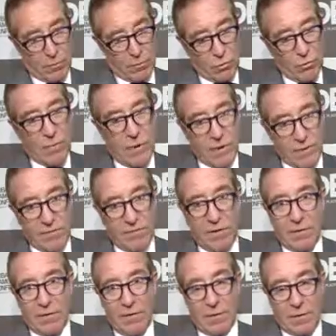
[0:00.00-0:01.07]
Dubai is
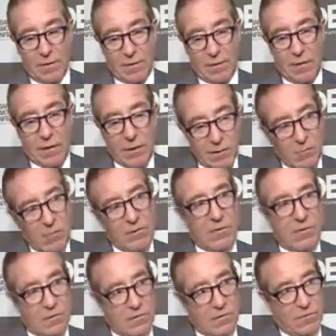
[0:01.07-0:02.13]
in the
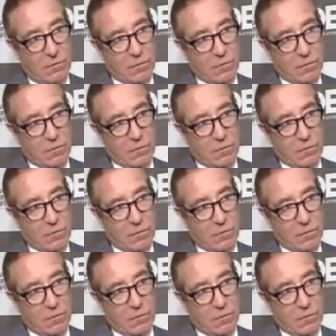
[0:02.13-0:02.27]
business,